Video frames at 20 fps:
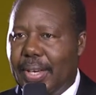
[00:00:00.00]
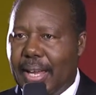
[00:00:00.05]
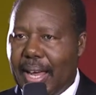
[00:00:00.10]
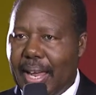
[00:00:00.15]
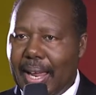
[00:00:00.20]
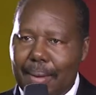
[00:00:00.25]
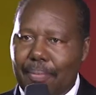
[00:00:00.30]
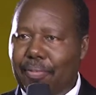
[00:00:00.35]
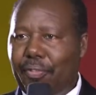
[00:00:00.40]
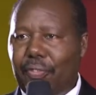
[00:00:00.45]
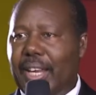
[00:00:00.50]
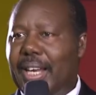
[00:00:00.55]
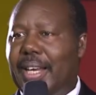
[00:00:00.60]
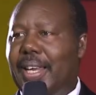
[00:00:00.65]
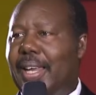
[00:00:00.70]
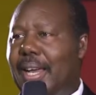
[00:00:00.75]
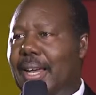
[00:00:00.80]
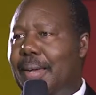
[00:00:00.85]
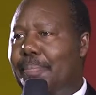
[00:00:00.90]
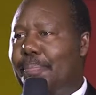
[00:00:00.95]
I am
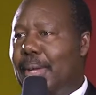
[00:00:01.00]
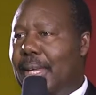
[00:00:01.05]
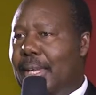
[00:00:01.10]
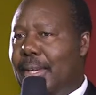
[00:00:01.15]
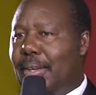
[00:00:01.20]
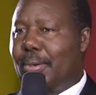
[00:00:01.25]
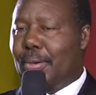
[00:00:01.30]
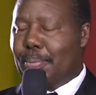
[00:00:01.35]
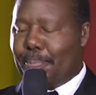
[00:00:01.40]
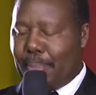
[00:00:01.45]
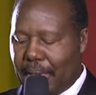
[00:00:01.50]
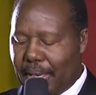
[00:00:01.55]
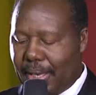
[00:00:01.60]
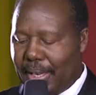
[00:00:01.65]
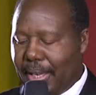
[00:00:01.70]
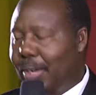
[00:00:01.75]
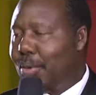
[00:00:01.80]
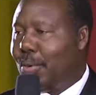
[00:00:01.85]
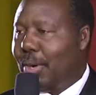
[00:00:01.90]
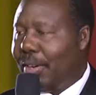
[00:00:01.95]
very happy to be
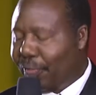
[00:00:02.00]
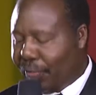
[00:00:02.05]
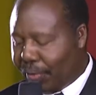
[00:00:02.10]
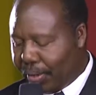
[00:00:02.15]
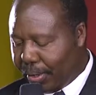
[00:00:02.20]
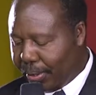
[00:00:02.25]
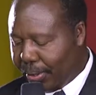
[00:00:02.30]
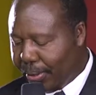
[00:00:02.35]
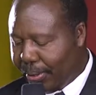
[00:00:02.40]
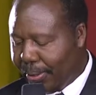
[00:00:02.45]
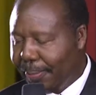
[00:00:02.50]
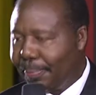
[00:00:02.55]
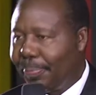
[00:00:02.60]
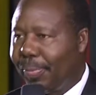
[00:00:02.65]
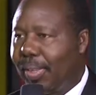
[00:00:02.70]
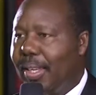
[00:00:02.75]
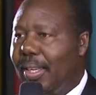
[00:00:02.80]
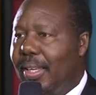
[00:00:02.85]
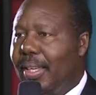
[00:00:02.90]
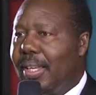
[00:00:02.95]
here with you
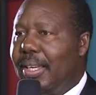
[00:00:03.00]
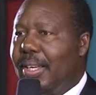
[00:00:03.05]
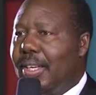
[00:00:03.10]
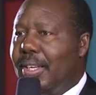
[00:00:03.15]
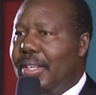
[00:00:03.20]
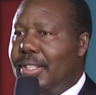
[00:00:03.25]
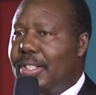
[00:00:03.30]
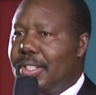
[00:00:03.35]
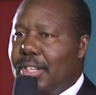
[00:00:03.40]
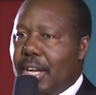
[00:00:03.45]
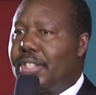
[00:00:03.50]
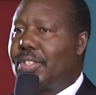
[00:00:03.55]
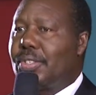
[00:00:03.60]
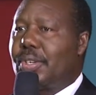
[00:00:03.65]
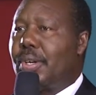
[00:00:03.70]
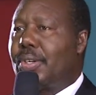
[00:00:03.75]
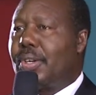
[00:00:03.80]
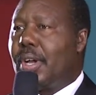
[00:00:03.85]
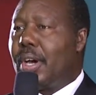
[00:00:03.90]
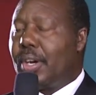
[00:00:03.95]
just
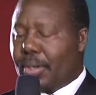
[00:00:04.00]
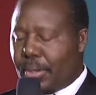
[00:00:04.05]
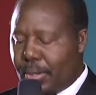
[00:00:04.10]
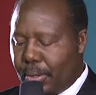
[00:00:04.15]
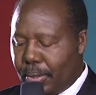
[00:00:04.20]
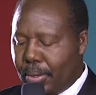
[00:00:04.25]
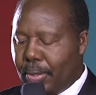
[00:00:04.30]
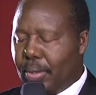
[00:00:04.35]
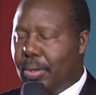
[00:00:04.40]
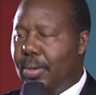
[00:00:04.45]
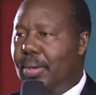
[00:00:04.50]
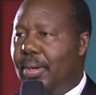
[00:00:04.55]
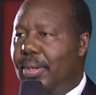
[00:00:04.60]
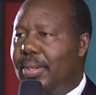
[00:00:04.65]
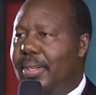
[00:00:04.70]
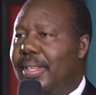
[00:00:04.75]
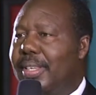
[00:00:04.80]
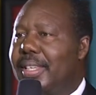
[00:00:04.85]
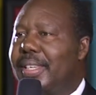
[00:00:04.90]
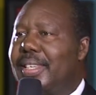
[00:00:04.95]
to talk to you,
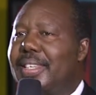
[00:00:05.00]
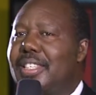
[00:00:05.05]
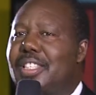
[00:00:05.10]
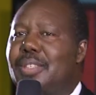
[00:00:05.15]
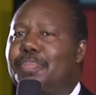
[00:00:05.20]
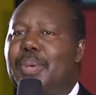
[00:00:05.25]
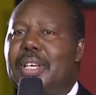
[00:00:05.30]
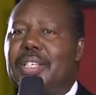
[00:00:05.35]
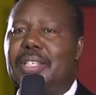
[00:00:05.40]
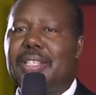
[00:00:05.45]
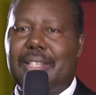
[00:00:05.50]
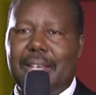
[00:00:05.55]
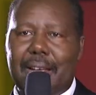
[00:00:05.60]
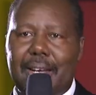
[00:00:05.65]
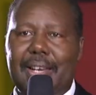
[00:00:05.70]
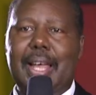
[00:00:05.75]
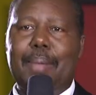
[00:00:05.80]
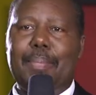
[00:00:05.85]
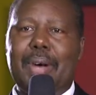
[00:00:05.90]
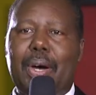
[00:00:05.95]

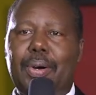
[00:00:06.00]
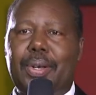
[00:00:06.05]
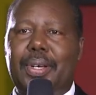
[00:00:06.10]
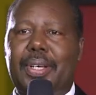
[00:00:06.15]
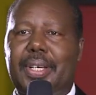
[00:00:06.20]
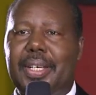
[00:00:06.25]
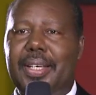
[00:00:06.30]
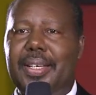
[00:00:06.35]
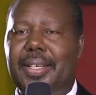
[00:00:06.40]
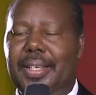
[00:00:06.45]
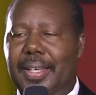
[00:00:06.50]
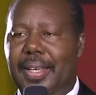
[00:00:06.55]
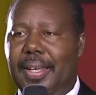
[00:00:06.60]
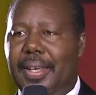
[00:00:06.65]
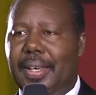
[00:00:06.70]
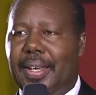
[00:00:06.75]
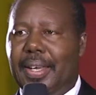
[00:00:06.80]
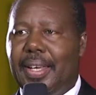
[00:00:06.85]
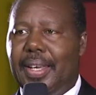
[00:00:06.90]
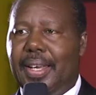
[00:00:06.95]
especially about
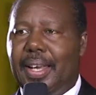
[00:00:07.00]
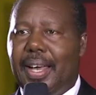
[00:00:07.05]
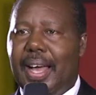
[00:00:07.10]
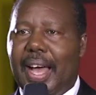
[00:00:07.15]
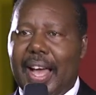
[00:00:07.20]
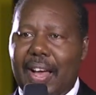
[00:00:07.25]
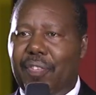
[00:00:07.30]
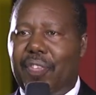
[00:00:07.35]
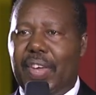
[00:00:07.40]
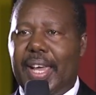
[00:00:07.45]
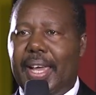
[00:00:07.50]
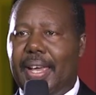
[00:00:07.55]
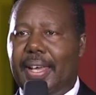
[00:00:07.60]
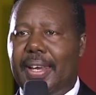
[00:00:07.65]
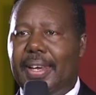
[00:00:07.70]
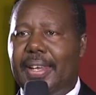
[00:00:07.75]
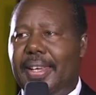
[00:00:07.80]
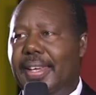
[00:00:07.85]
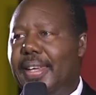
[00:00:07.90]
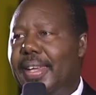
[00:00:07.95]

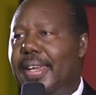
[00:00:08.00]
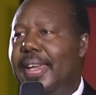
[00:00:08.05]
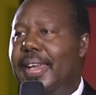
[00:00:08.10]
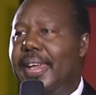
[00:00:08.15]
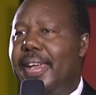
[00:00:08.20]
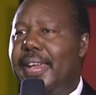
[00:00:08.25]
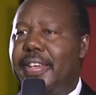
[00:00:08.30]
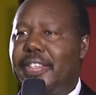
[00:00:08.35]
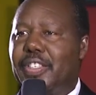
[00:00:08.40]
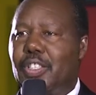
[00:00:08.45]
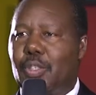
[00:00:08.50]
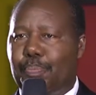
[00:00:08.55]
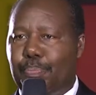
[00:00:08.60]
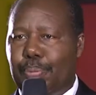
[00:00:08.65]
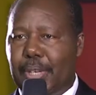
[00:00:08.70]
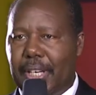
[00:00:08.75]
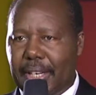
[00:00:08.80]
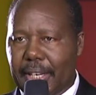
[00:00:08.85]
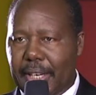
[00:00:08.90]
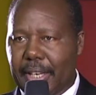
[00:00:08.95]
having a
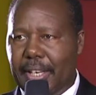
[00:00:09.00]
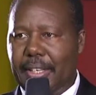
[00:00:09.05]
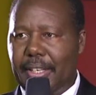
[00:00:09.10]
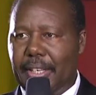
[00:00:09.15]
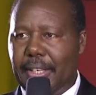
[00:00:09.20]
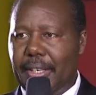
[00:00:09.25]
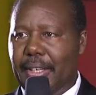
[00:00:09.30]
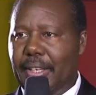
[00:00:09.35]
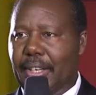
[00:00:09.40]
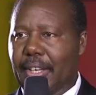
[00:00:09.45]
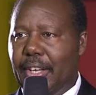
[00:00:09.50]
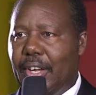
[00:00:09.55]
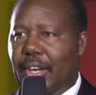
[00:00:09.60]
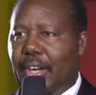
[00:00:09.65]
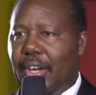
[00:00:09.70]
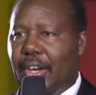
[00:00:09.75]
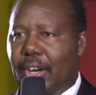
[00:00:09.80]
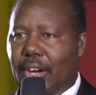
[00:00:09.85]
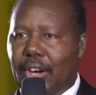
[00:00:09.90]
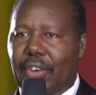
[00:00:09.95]
spirit
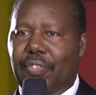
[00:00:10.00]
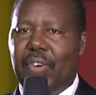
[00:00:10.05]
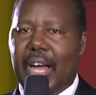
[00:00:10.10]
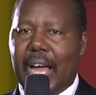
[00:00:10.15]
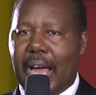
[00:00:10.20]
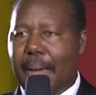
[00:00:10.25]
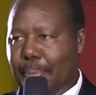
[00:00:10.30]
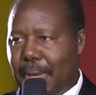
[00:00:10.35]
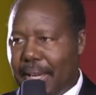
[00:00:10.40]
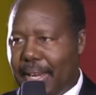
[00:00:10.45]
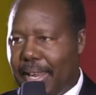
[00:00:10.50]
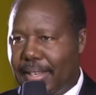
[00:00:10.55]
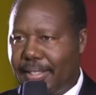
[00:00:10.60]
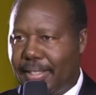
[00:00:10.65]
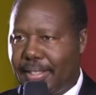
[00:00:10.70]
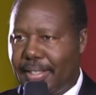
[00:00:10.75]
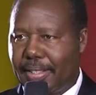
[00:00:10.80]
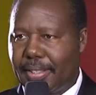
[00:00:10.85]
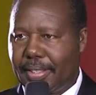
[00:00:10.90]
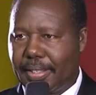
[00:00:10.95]
of
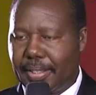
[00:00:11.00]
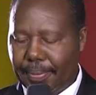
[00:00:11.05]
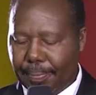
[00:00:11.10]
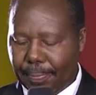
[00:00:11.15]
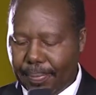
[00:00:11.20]
happiness.